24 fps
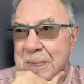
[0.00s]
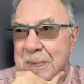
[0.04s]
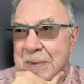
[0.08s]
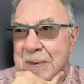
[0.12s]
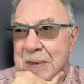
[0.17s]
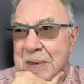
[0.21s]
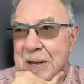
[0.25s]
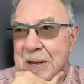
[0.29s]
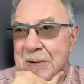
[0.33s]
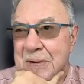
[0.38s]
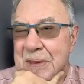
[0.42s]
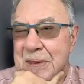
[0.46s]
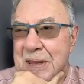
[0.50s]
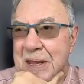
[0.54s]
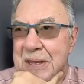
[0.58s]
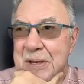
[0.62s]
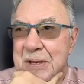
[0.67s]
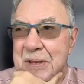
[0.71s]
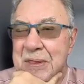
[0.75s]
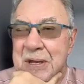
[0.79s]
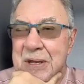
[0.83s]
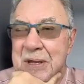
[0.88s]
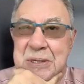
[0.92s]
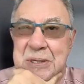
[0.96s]

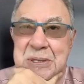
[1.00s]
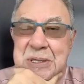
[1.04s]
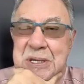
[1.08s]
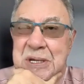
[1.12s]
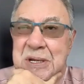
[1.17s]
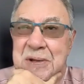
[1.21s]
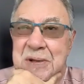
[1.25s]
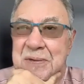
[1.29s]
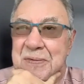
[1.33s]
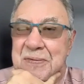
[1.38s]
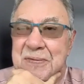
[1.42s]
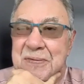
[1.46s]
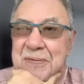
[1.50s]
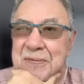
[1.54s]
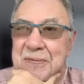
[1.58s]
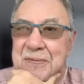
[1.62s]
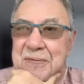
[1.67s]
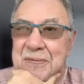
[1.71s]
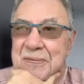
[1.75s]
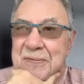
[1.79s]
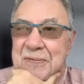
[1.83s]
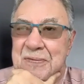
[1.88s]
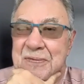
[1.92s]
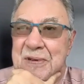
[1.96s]
they're still
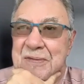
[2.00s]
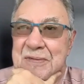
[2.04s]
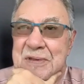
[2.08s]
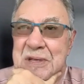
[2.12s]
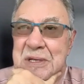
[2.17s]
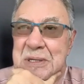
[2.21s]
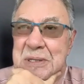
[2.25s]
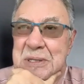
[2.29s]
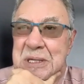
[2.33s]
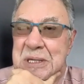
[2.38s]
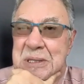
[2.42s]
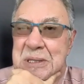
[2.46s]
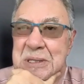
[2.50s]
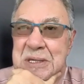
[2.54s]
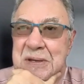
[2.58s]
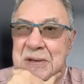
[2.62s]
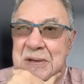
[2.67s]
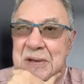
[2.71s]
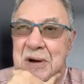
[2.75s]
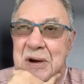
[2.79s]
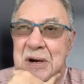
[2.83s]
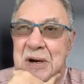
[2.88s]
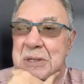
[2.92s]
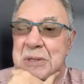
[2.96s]
50, 60
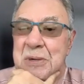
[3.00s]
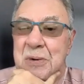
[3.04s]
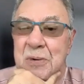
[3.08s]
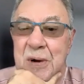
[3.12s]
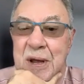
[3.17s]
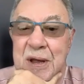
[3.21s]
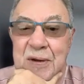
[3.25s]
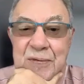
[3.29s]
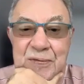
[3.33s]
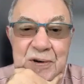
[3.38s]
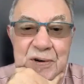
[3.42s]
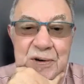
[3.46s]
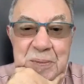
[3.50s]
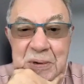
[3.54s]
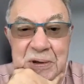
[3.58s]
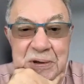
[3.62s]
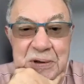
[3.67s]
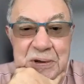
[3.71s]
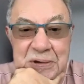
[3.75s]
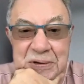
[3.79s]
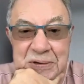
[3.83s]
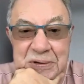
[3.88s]
yards away from you.